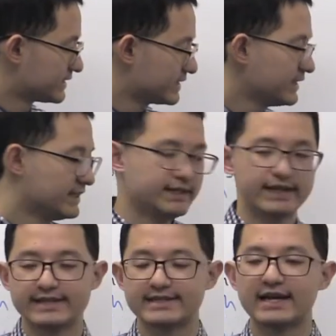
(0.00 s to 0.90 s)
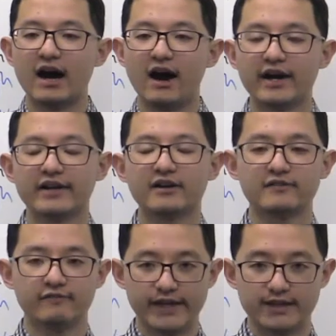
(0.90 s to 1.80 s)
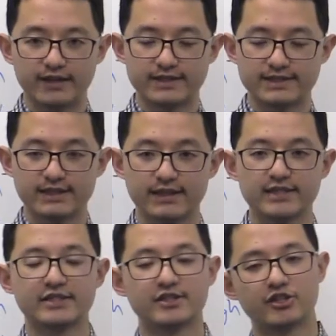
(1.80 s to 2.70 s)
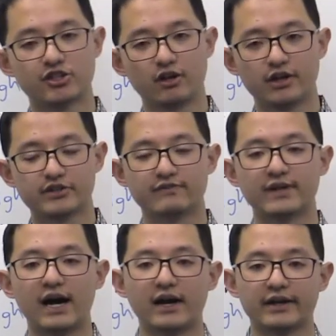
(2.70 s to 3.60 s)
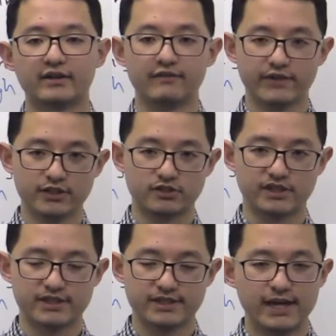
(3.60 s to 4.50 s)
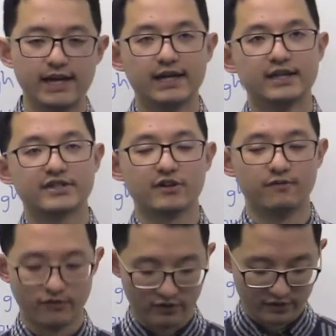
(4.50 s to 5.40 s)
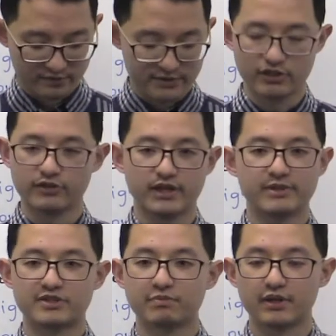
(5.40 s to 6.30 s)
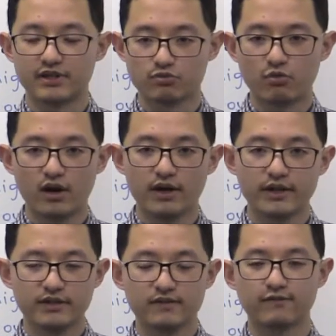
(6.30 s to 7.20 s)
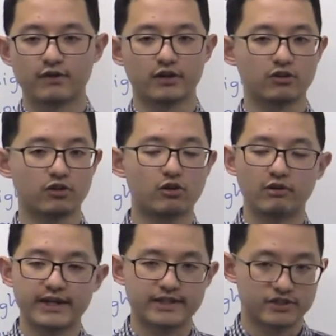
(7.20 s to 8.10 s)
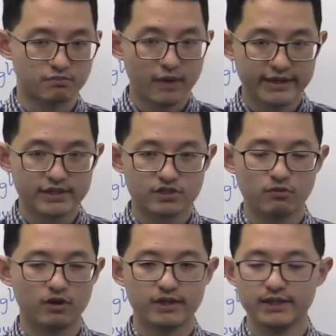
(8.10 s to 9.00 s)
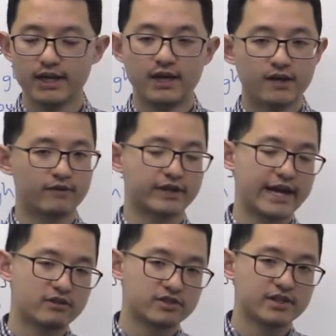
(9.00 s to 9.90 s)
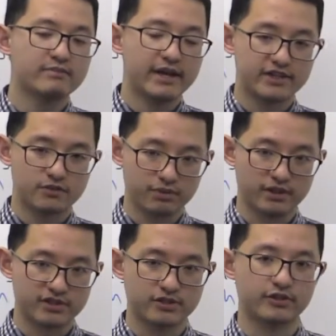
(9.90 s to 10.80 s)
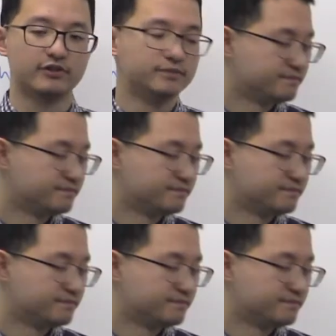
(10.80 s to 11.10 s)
Z is the ion valence. This is the charge of the ion of interest. So for sodium, it's plus 1. For chloride, it's minus 1. For calcium, it's plus 2.